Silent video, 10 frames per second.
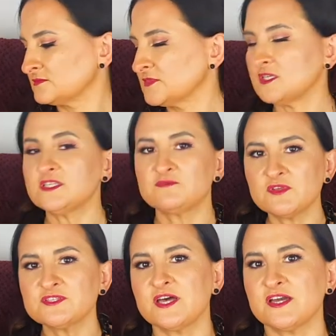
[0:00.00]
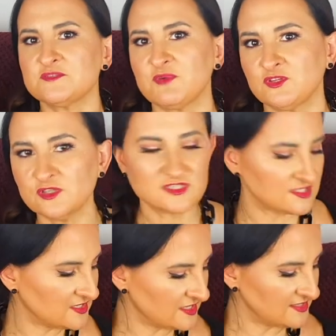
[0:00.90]
It smells nice, but honestly
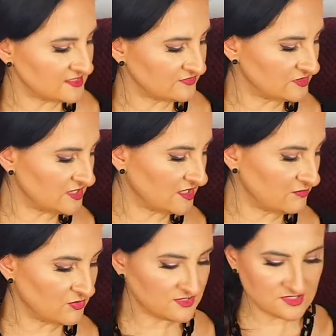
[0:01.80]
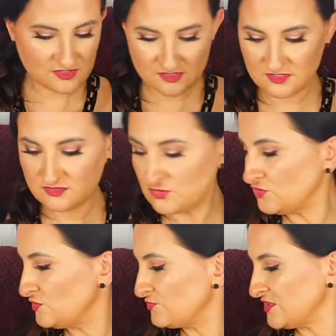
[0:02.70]
guys, after like unboxing the
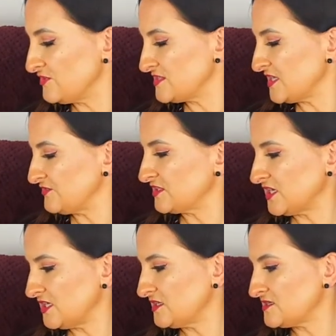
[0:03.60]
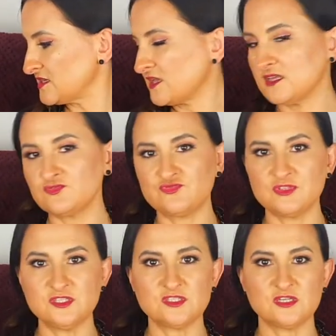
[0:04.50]
two previous advent calendars, I can't
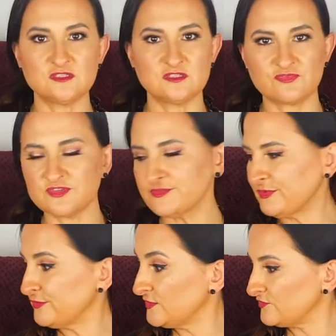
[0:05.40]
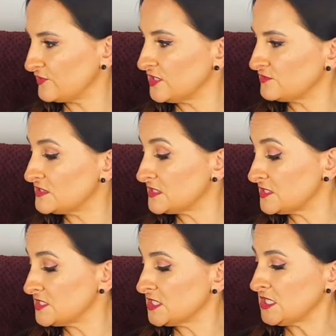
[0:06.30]
really tell the difference between
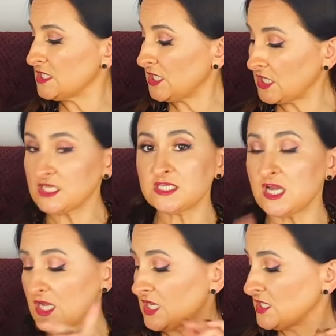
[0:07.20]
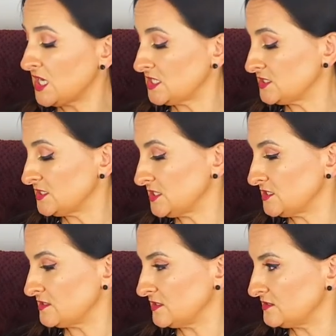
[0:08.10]
fragrances. I can hardly
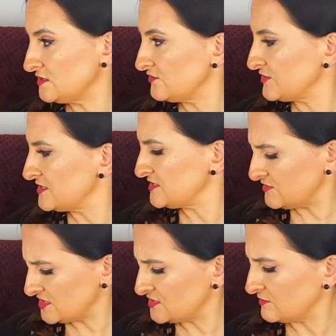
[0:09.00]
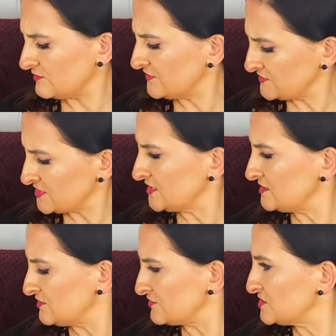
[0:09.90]
tell the difference. There is some tiny
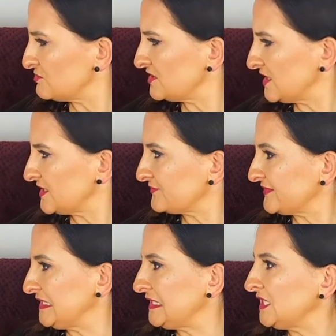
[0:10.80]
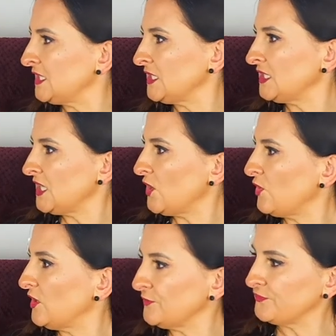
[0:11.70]
difference, but like, oh
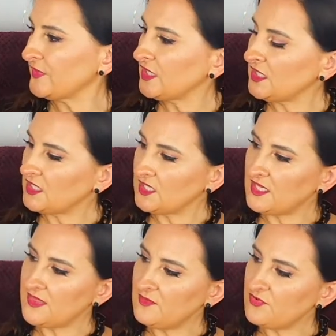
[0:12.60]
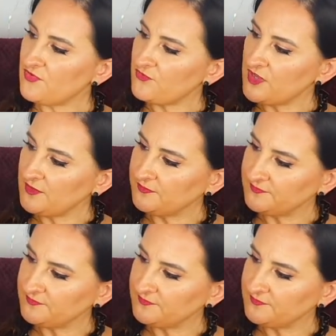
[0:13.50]
well. Number three.